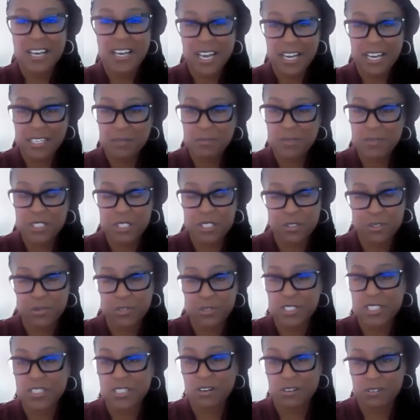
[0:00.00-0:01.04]
I am a
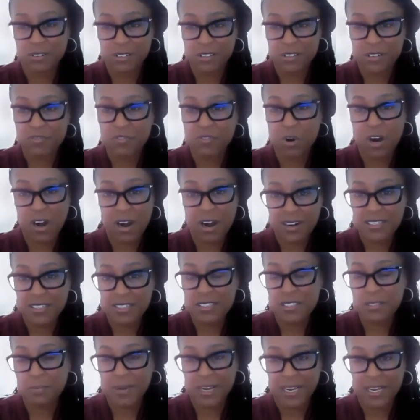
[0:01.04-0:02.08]
solution owner for our
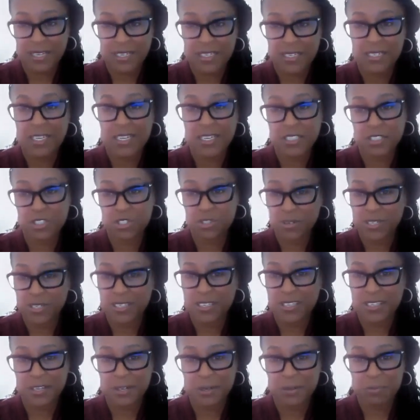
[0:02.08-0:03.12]
spine and
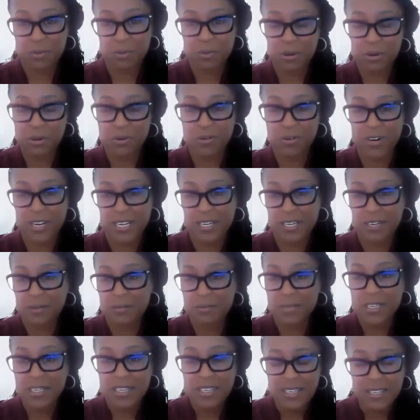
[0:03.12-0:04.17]
joint care program.